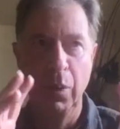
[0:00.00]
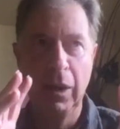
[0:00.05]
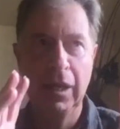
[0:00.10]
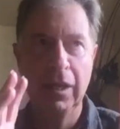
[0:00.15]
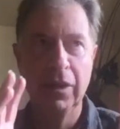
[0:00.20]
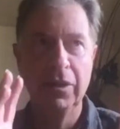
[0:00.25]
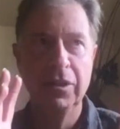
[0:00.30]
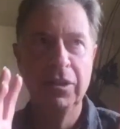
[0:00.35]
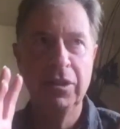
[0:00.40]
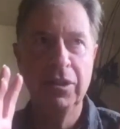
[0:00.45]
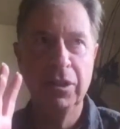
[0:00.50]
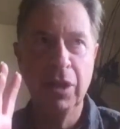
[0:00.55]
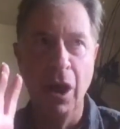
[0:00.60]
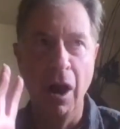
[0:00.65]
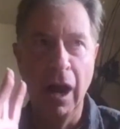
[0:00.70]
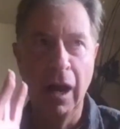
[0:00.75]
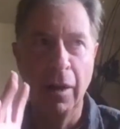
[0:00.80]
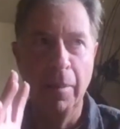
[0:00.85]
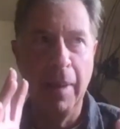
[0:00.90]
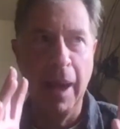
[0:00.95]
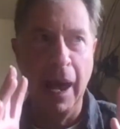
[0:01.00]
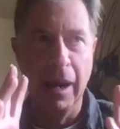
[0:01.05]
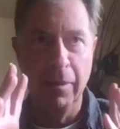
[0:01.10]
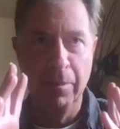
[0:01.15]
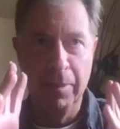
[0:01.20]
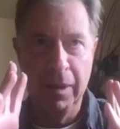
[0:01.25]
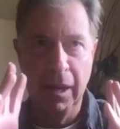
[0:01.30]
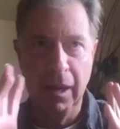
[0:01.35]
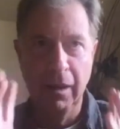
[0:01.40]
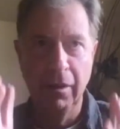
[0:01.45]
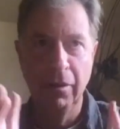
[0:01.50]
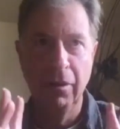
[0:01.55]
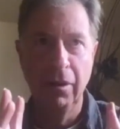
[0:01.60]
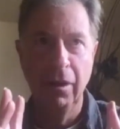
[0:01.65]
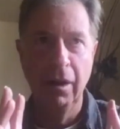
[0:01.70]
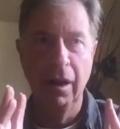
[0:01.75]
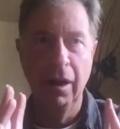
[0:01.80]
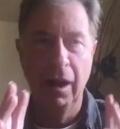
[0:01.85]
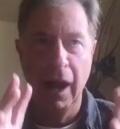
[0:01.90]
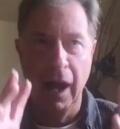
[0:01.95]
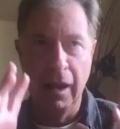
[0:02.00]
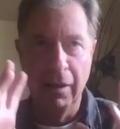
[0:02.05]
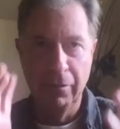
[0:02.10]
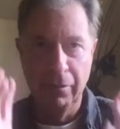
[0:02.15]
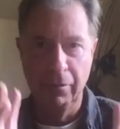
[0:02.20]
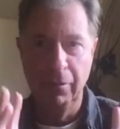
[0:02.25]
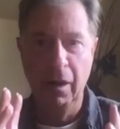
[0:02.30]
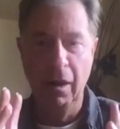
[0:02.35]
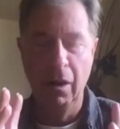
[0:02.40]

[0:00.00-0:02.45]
We could talk about it being kind of,